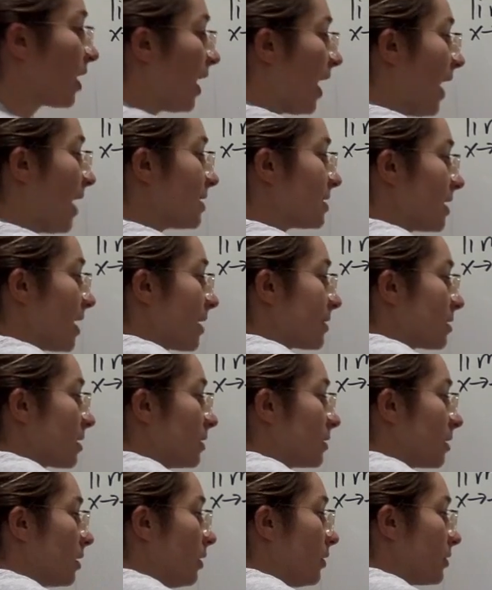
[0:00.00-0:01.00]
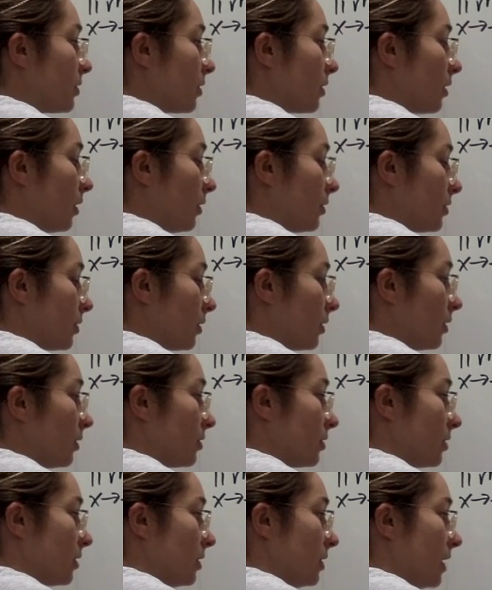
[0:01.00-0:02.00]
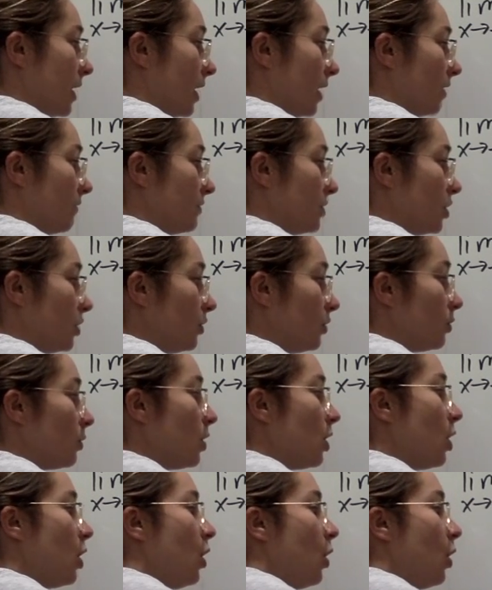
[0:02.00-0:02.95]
As x gets closer and closer and closer to negative 2,